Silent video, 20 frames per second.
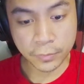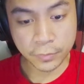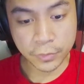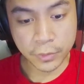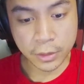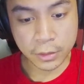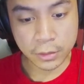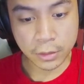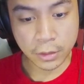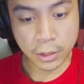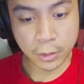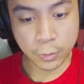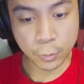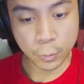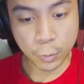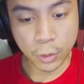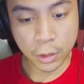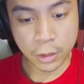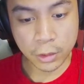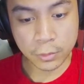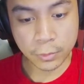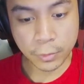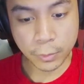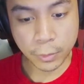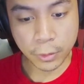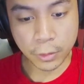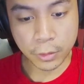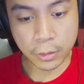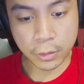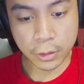Target one
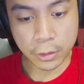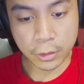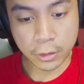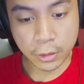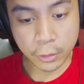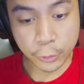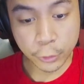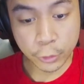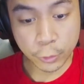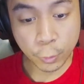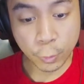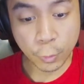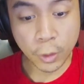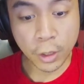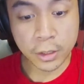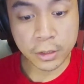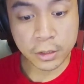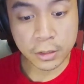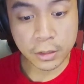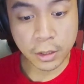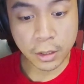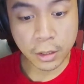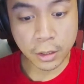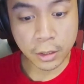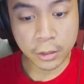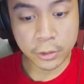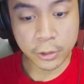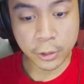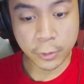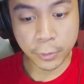
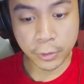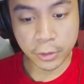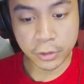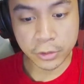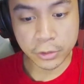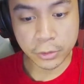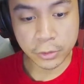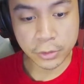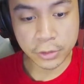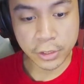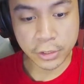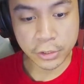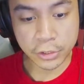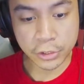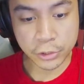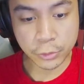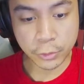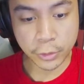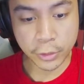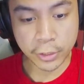card your opponent controls and destroy.